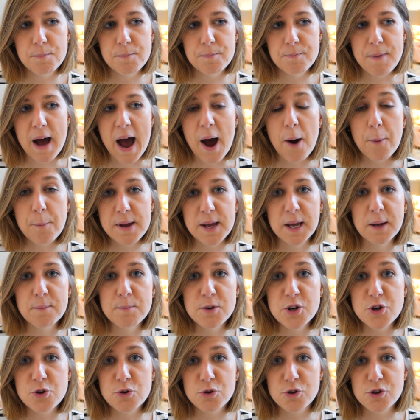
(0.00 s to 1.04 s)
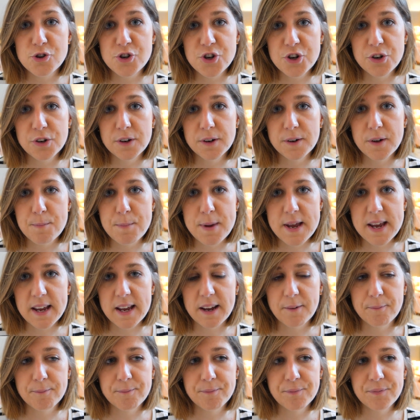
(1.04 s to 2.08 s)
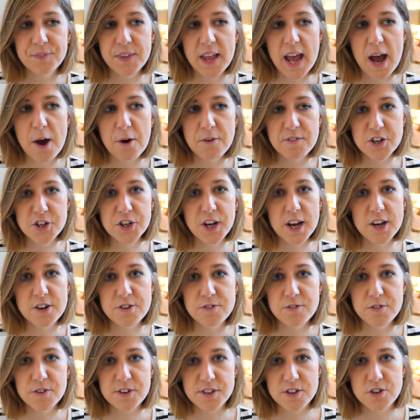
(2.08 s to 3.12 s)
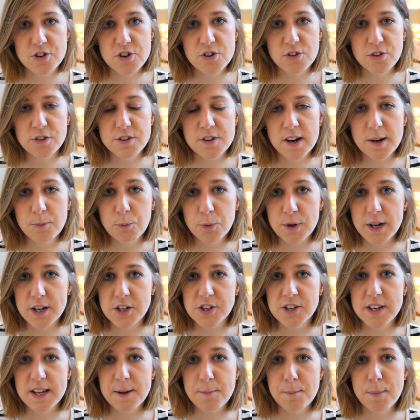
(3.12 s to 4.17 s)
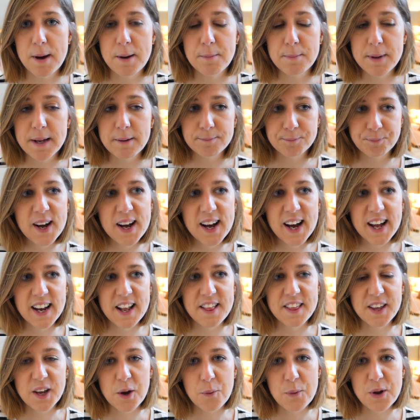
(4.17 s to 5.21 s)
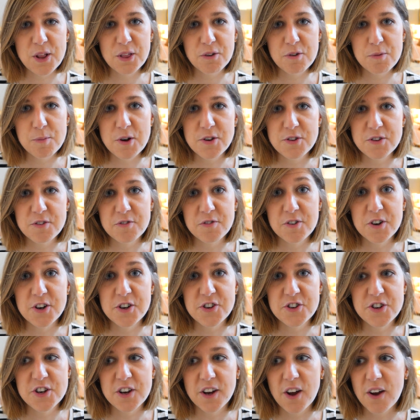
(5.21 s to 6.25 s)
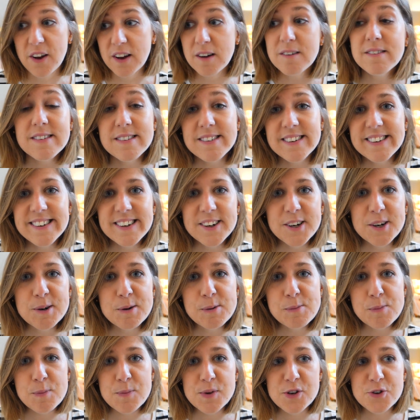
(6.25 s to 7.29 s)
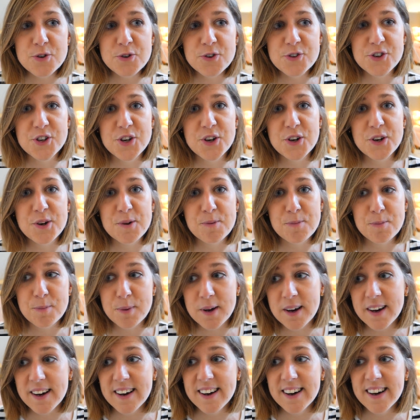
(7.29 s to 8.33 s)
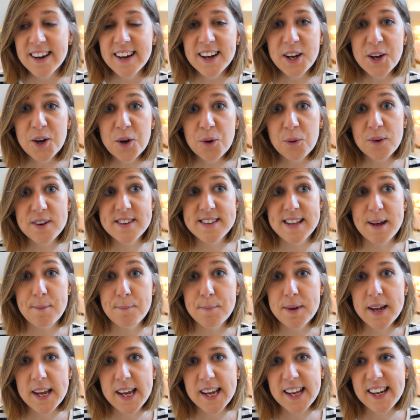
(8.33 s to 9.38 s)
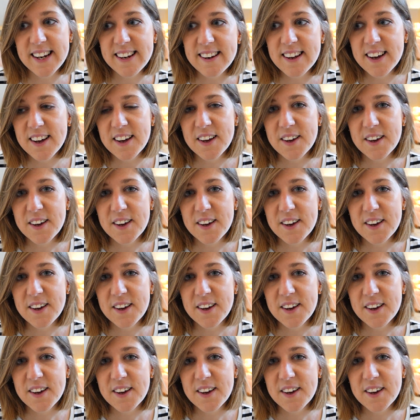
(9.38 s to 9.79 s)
how being a mature student and being out of education for such a long time would actually impact me. And I think I went through most of first year going, oh, you know, I'm a mature student, but what does that mean?